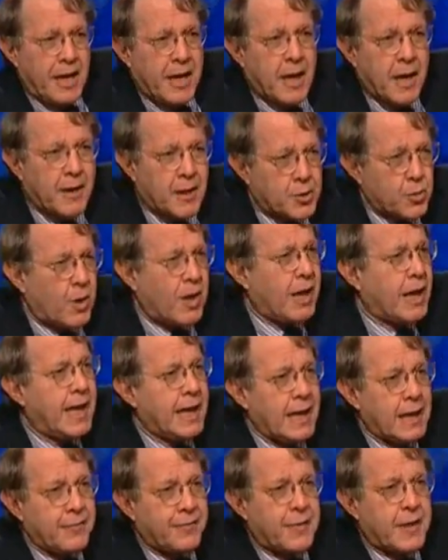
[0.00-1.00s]
parents.
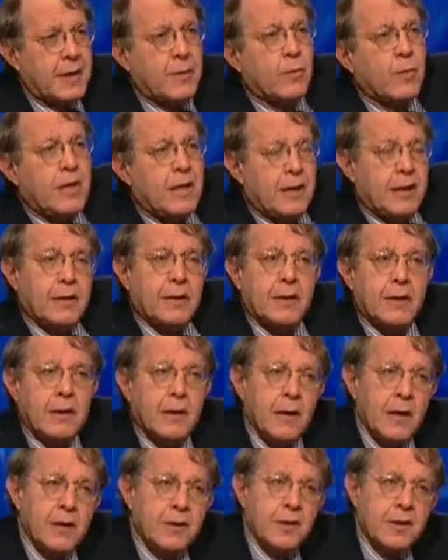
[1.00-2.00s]
Why aren't they
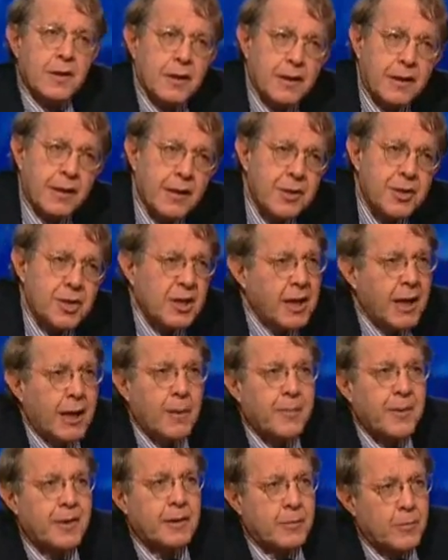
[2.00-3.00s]
reading to their kids and
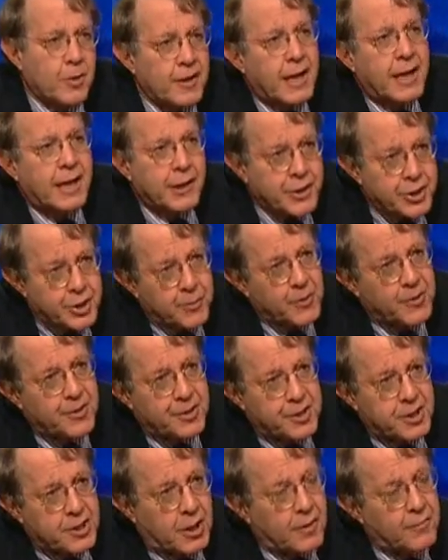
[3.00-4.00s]
helping them with algebra
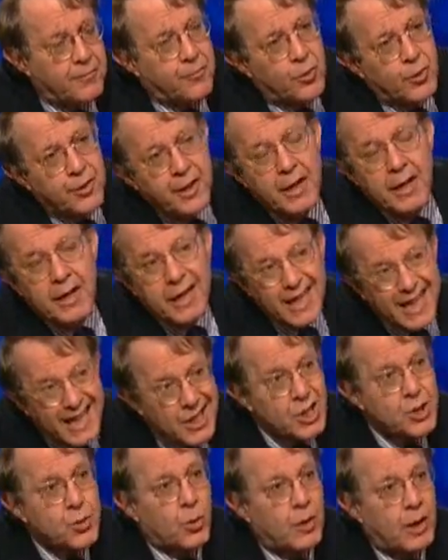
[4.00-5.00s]
and so forth?
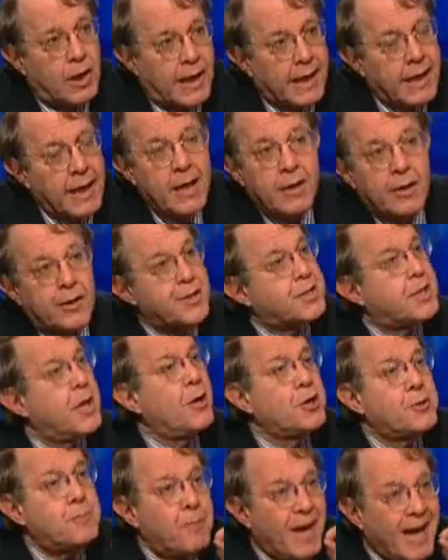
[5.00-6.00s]
Here's why: because
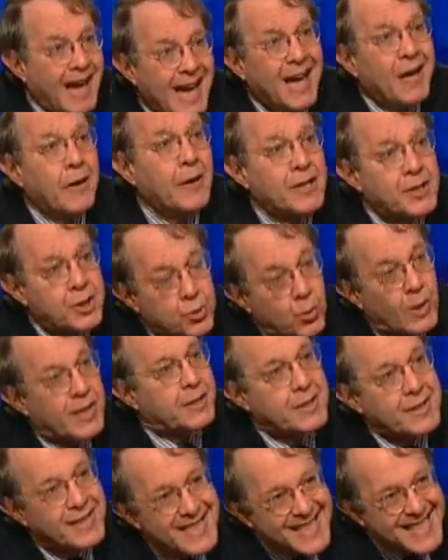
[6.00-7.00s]
those parents
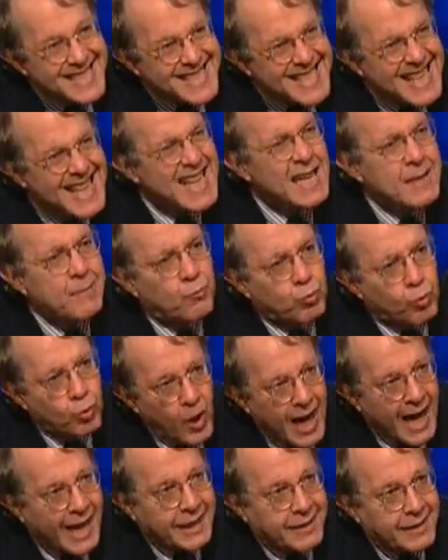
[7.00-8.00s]
went to the same
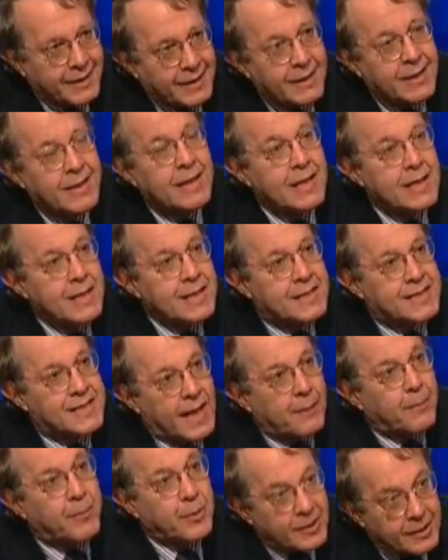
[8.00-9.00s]
rotten,
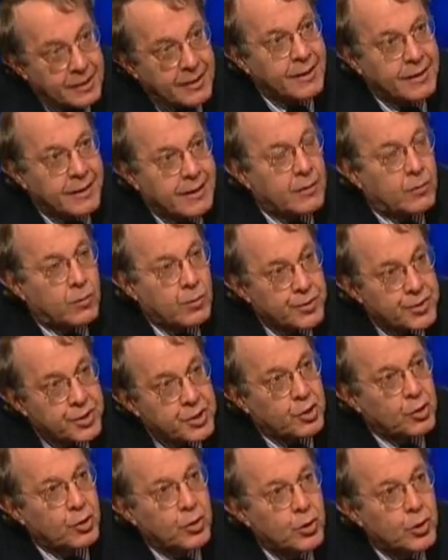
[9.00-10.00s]
separate and unequal
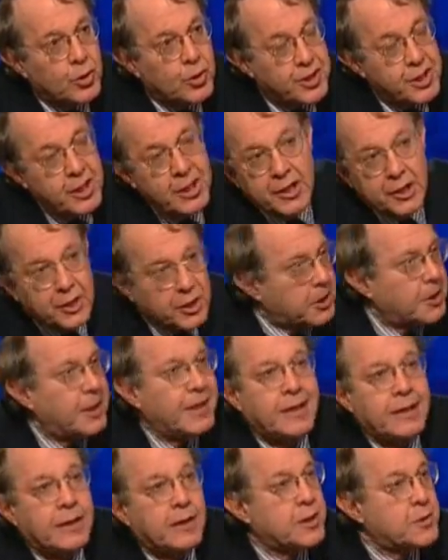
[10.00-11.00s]
schools
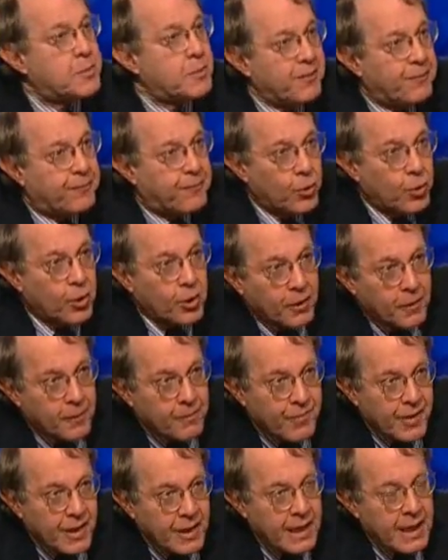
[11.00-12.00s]
30 years before.
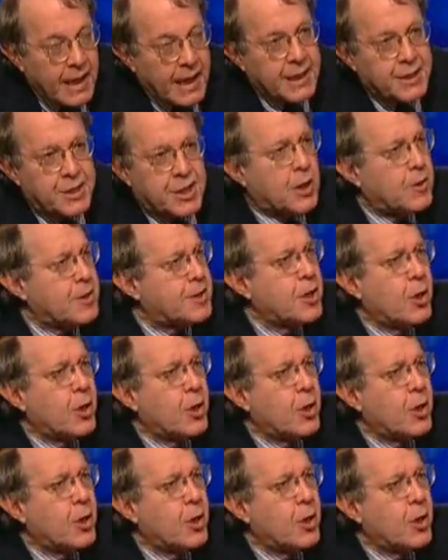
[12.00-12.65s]
And so